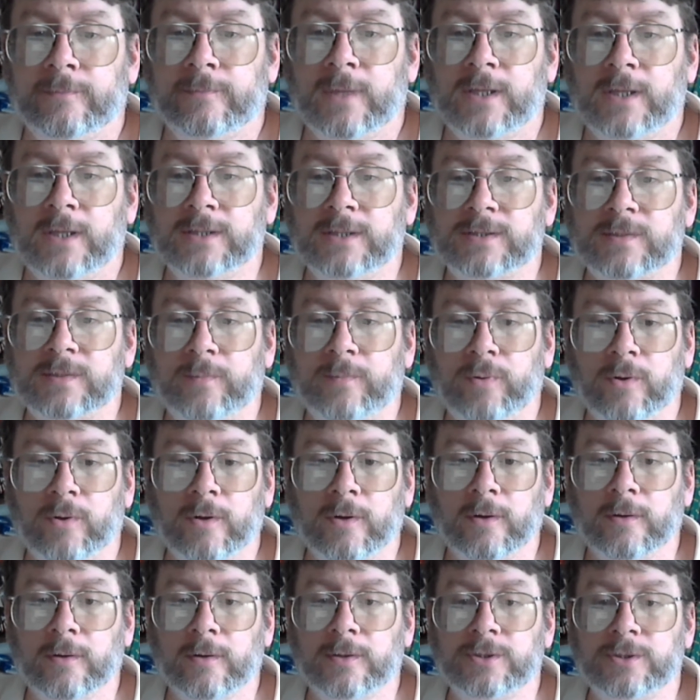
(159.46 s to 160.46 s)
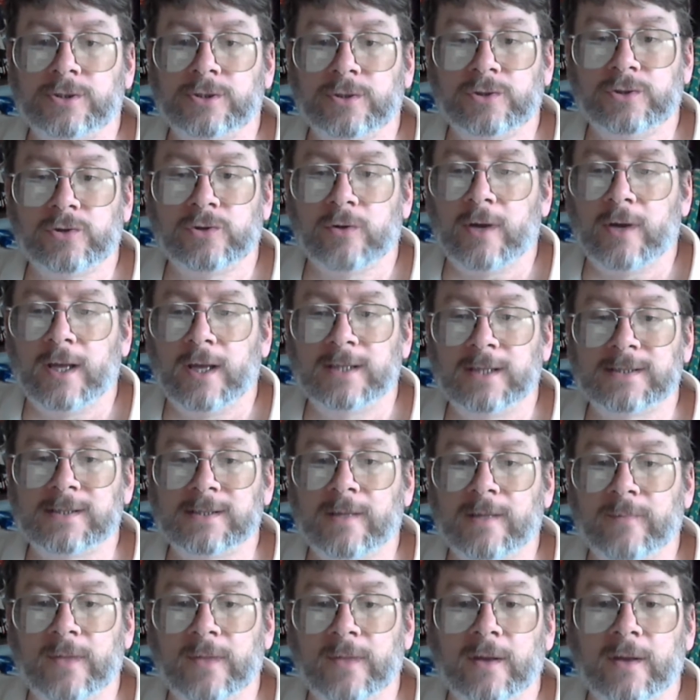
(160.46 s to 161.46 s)
His supporters should try
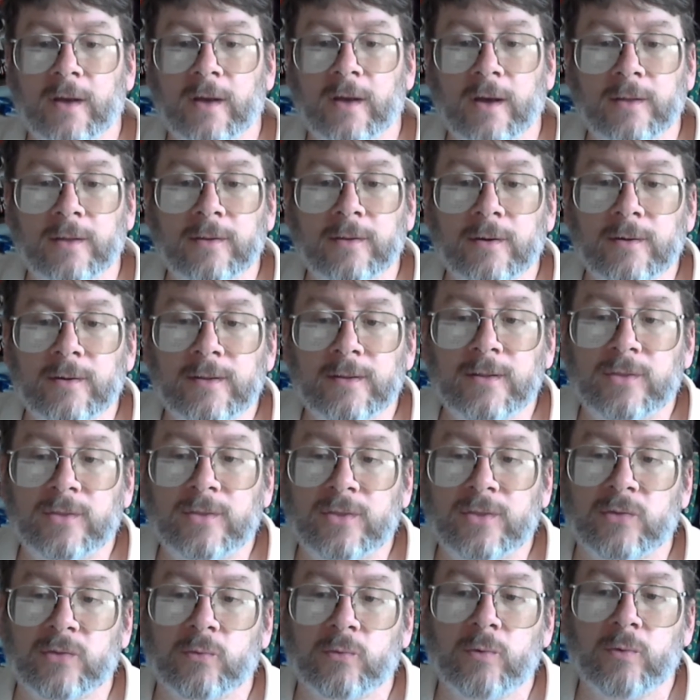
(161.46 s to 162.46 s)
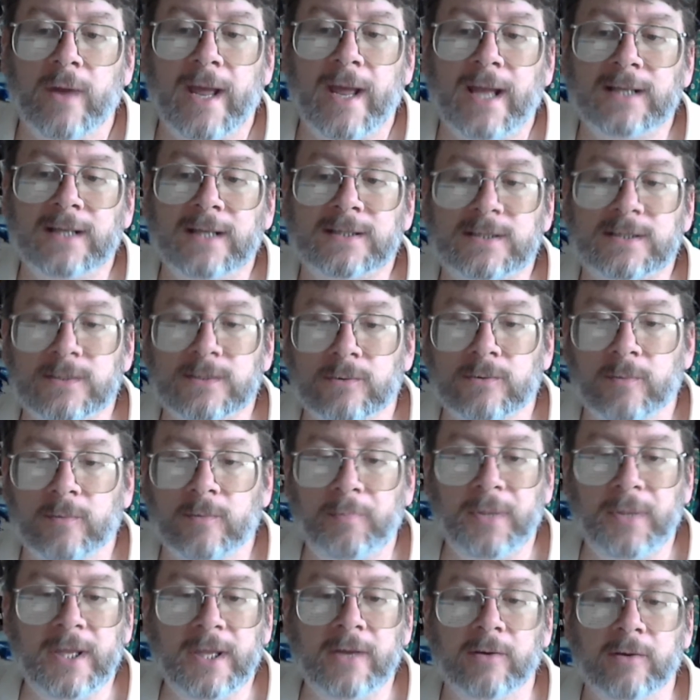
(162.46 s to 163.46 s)
something other than threats or
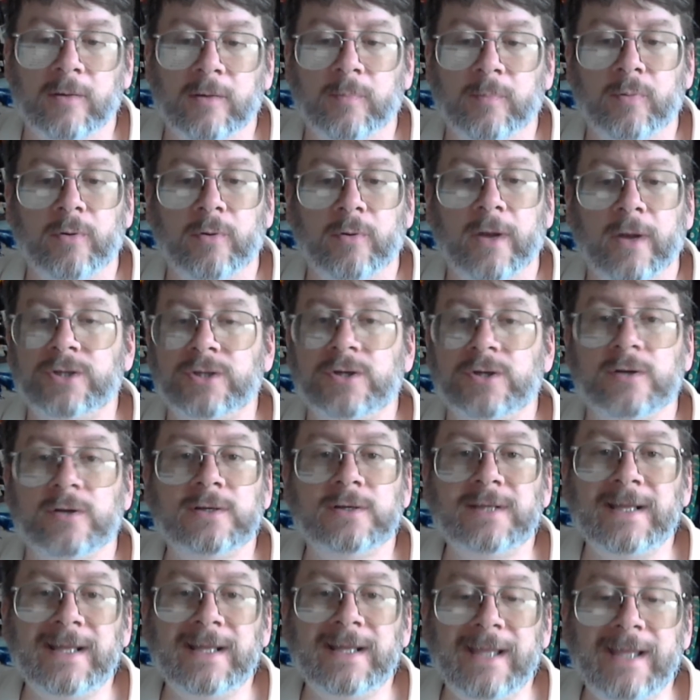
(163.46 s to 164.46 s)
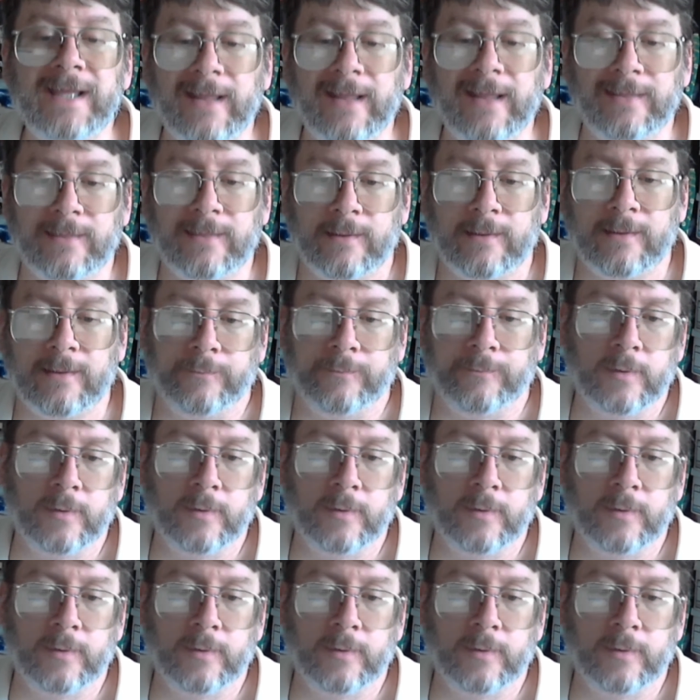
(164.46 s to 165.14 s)
peer pressure to get them.